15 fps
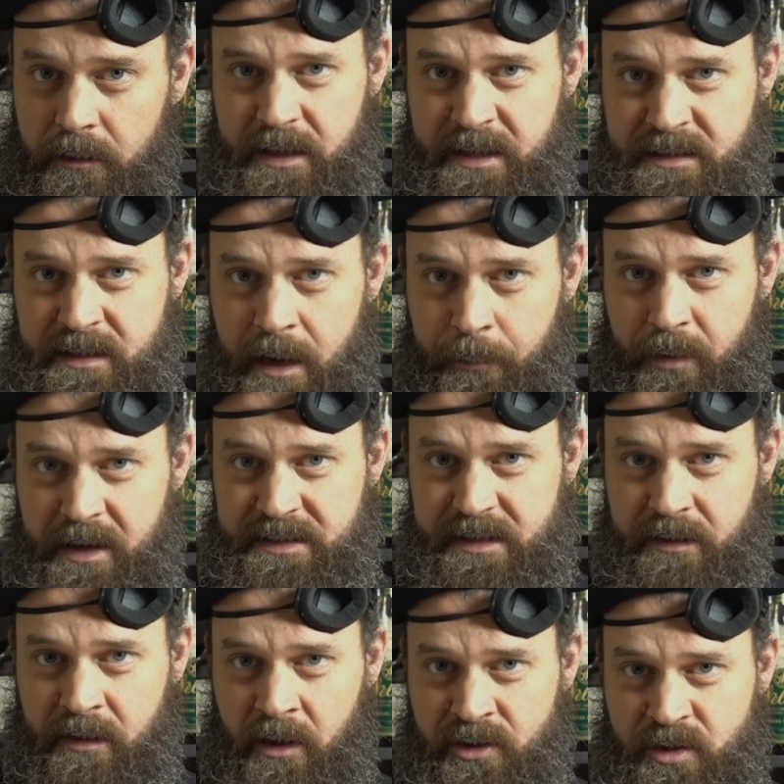It's not
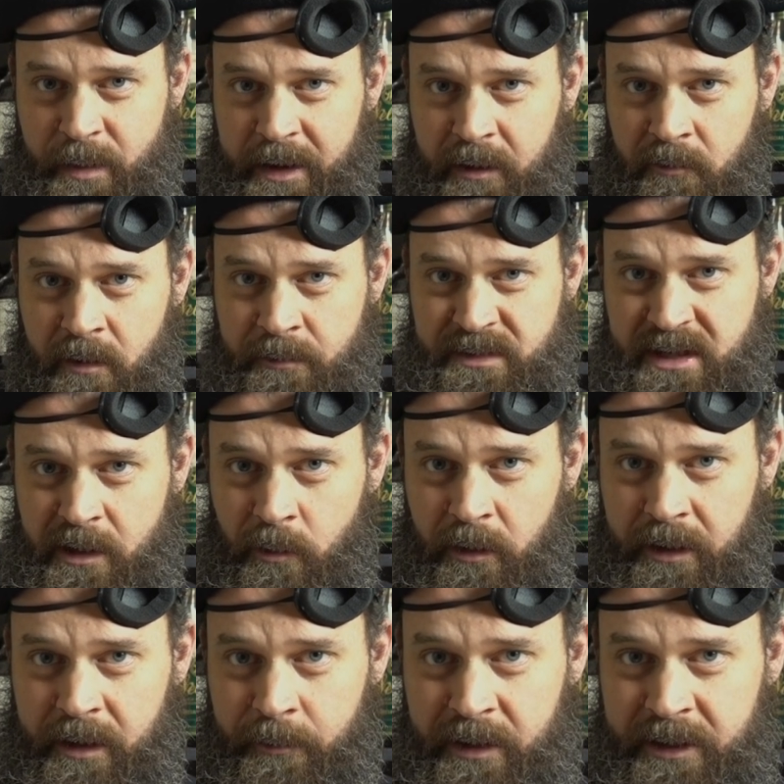present in all Jamaican rums
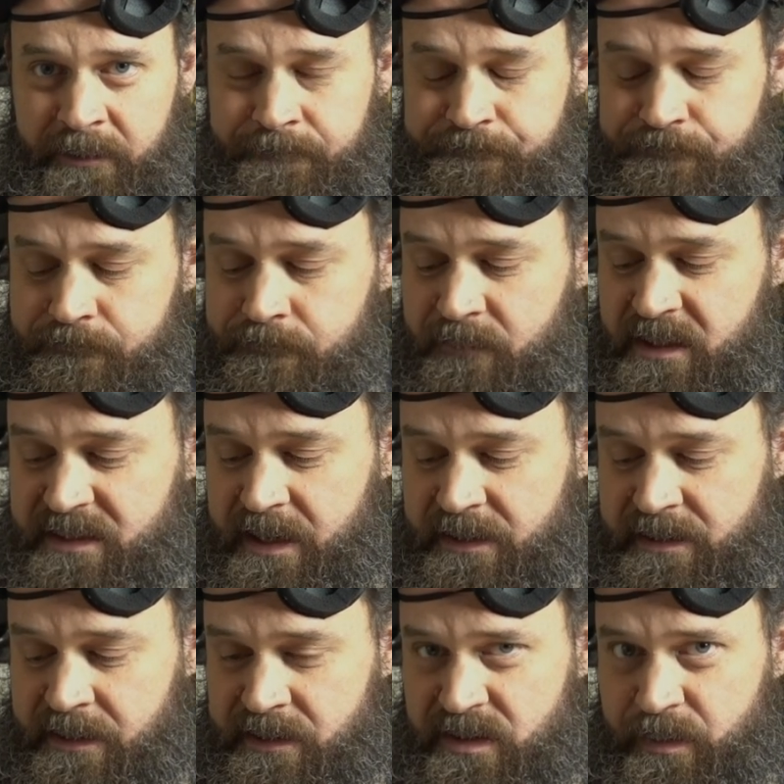equally, but this
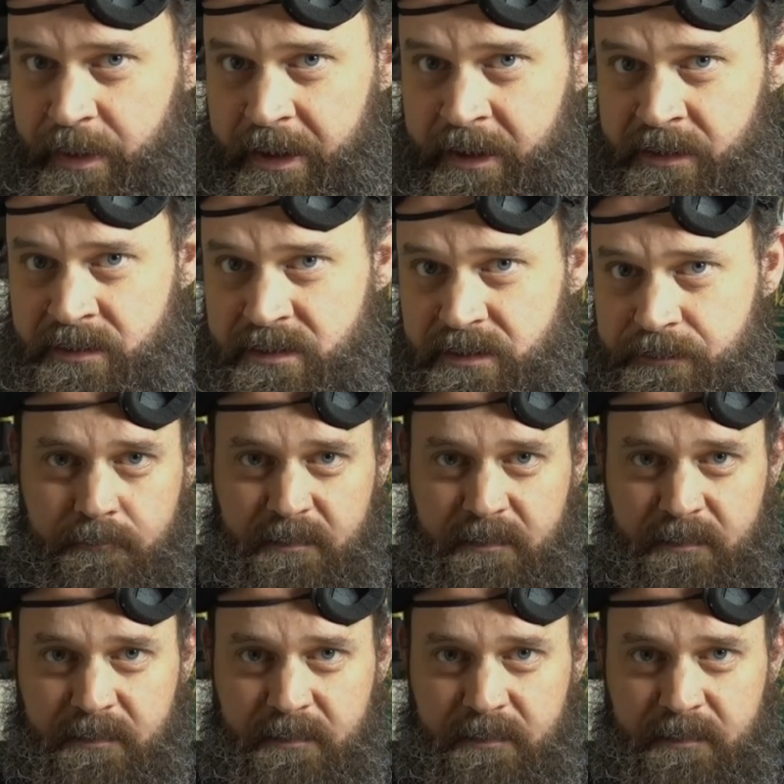has it in spades.